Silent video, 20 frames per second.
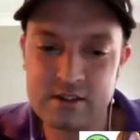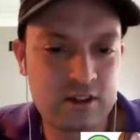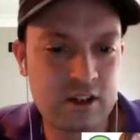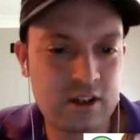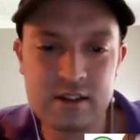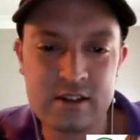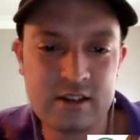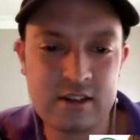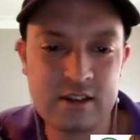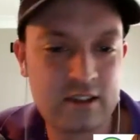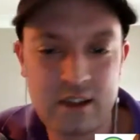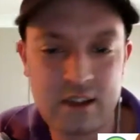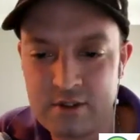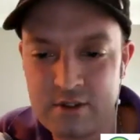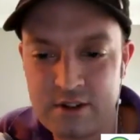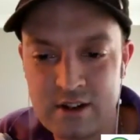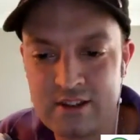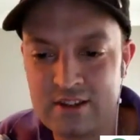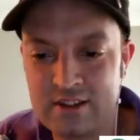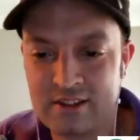Genesis have
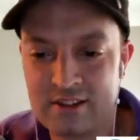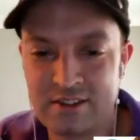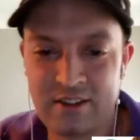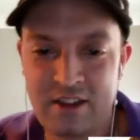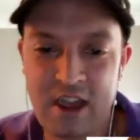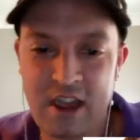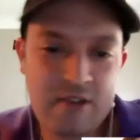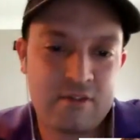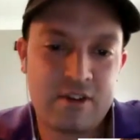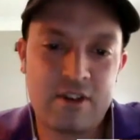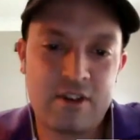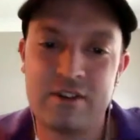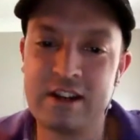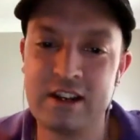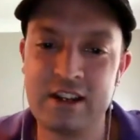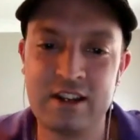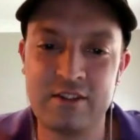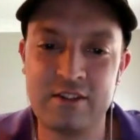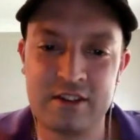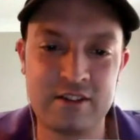grids? I have no
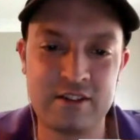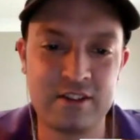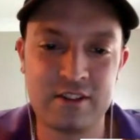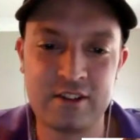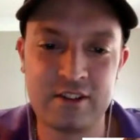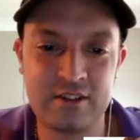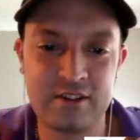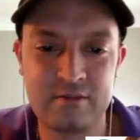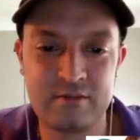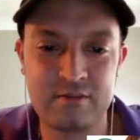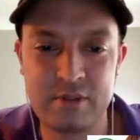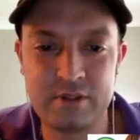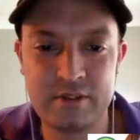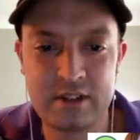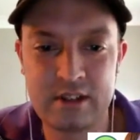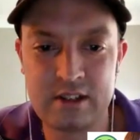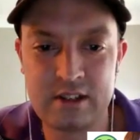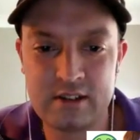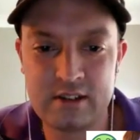idea whether it's got built-in